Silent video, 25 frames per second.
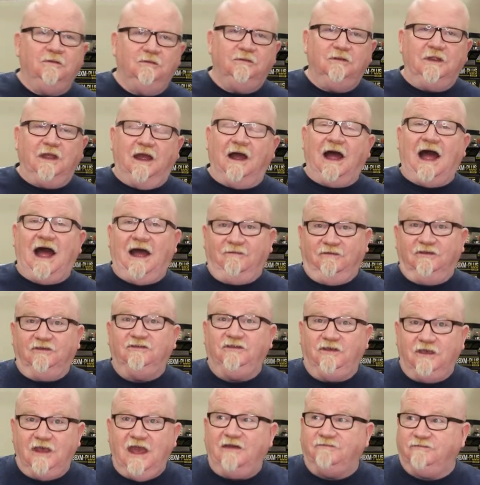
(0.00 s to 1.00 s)
Now,
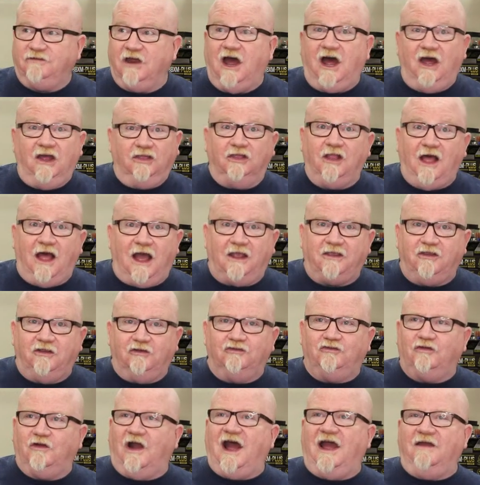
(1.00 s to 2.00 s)
obviously you have to unlock your
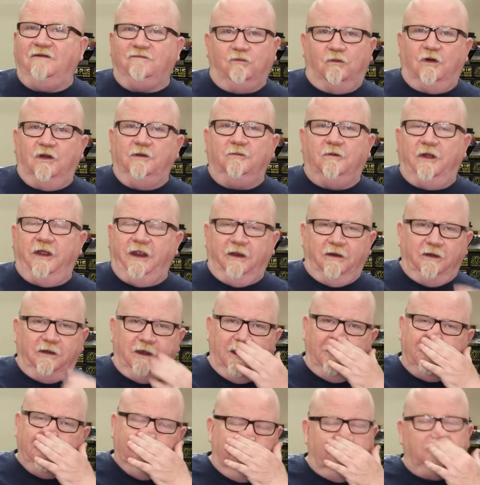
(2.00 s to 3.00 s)
drive one way or
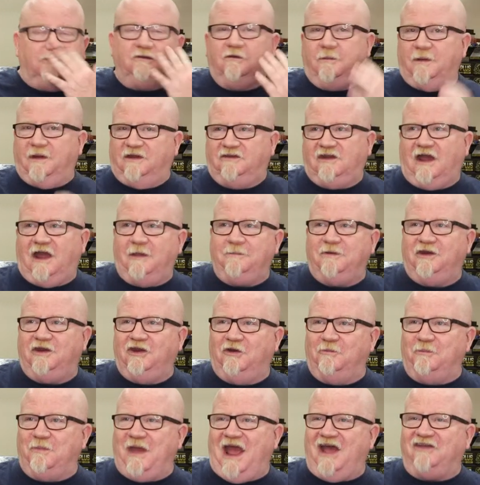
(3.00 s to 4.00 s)
another, usually by typing in
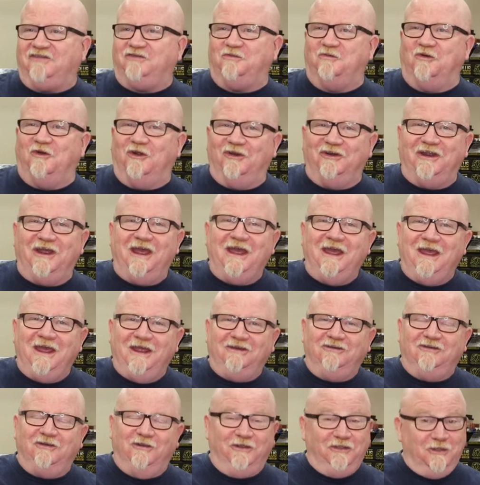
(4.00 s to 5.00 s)
a password
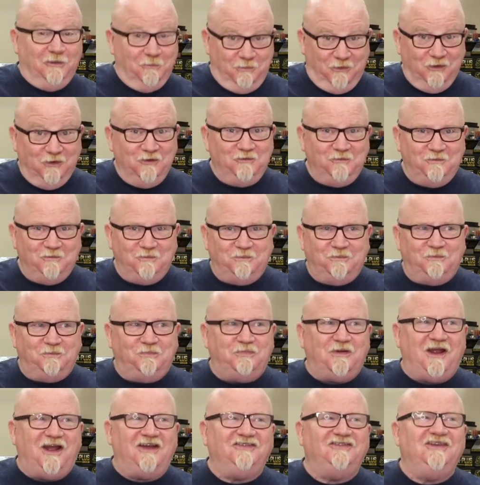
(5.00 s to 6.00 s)
during the boot
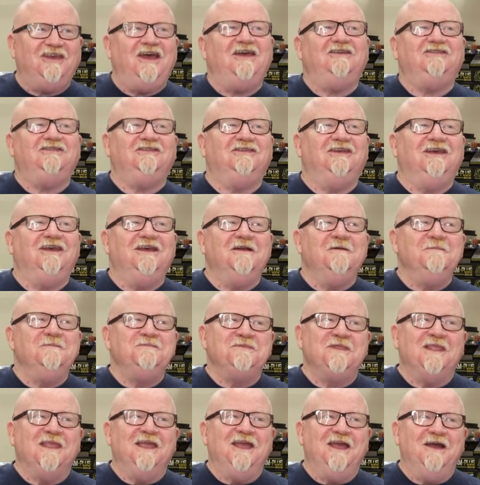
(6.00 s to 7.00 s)
process,
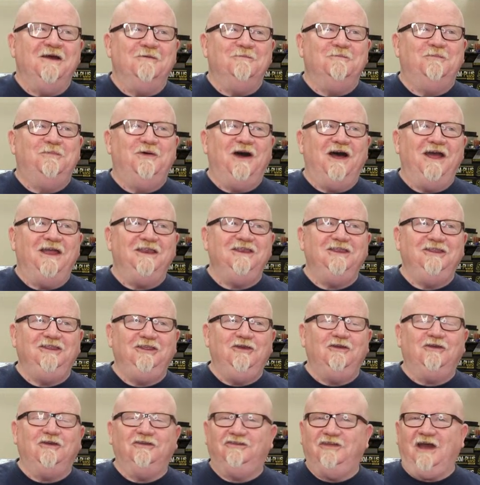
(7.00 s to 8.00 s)
but
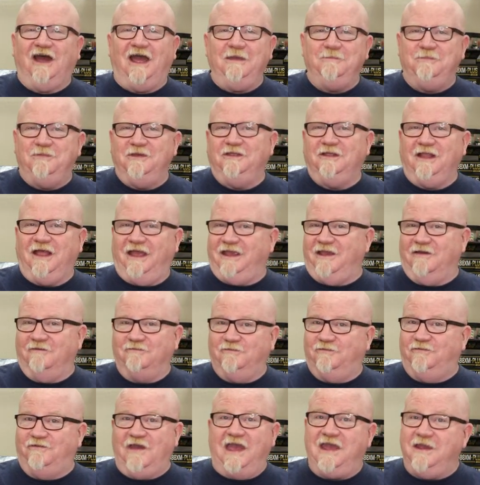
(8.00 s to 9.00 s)
you could type in like a
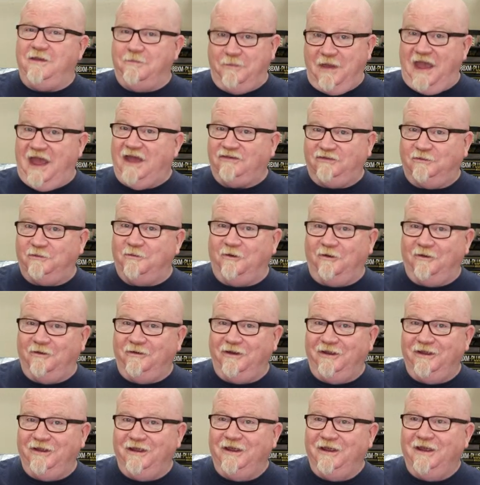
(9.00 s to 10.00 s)
fake password
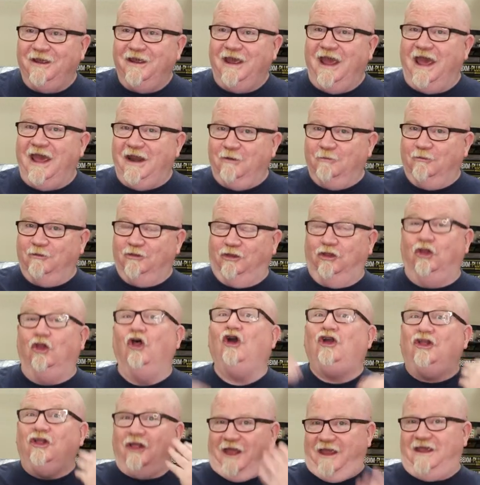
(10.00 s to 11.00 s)
and it would
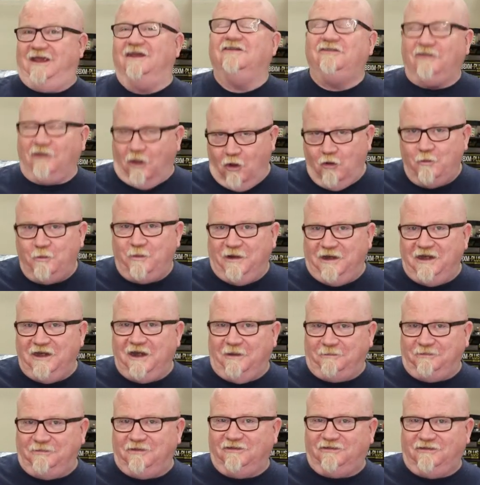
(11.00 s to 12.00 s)
look like it's opening
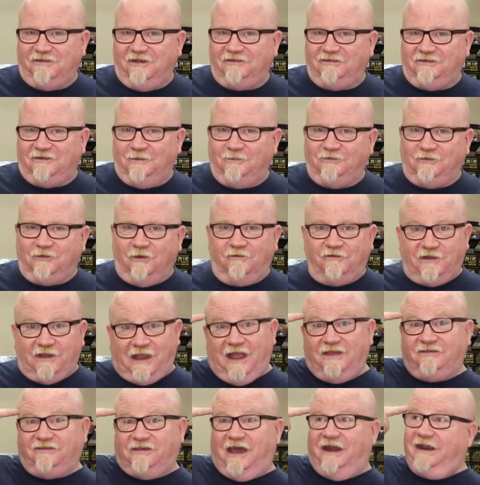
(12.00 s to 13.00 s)
up the system. So if a
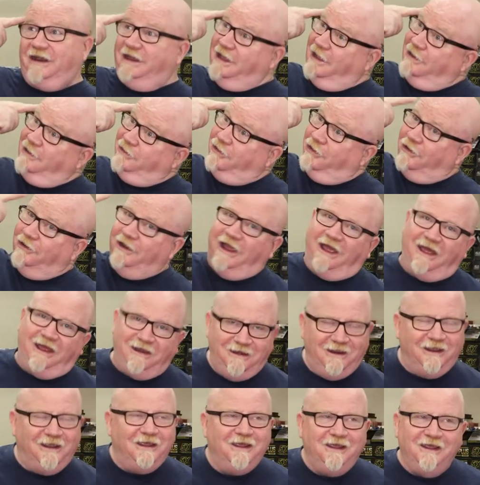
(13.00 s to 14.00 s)
guy's got a gun to your
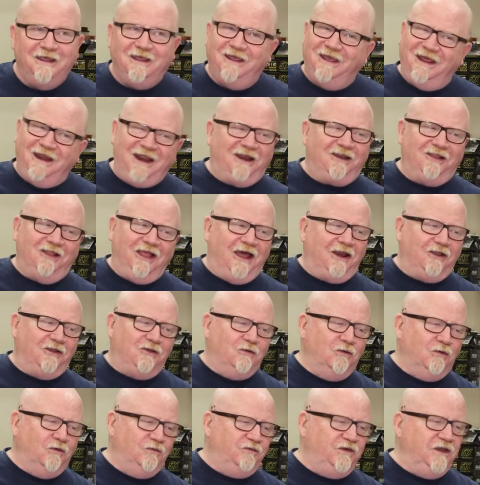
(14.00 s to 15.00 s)
head, it had a lot of
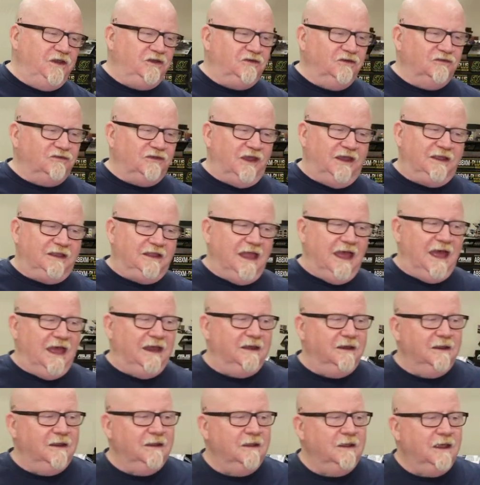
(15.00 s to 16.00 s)
cool features like
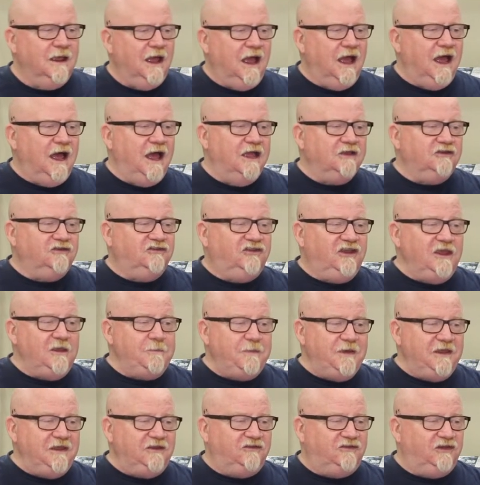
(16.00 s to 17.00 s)
that. Uh,
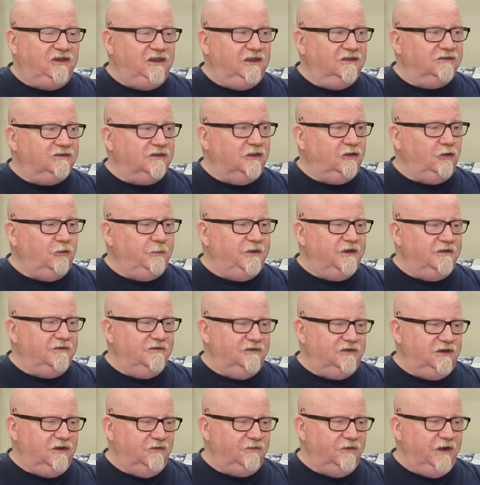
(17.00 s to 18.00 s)
GPG is a little bit of a
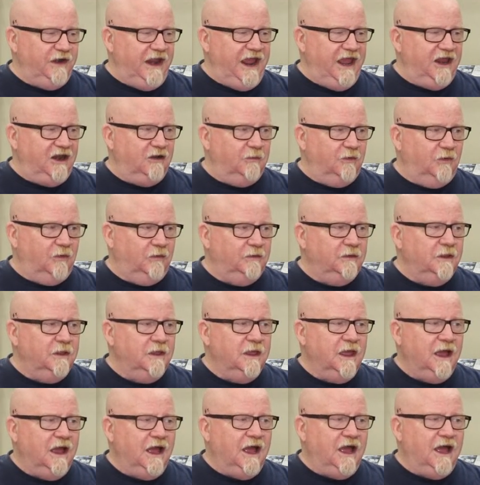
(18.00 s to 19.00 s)
different animal.
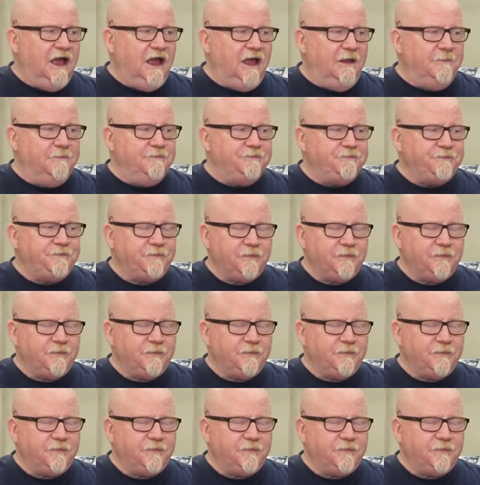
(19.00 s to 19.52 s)
Um,